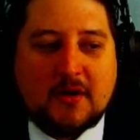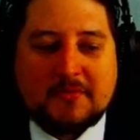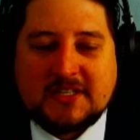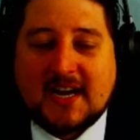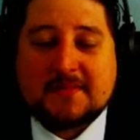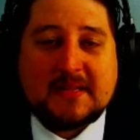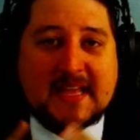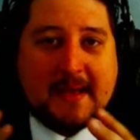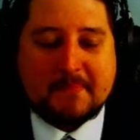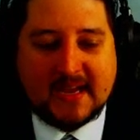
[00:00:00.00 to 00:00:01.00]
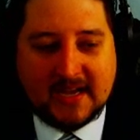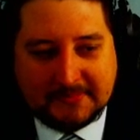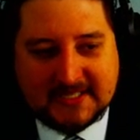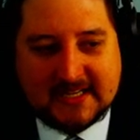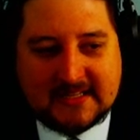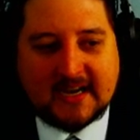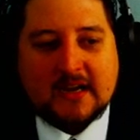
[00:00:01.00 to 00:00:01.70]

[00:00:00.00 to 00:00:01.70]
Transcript: and we talked about that big upset there,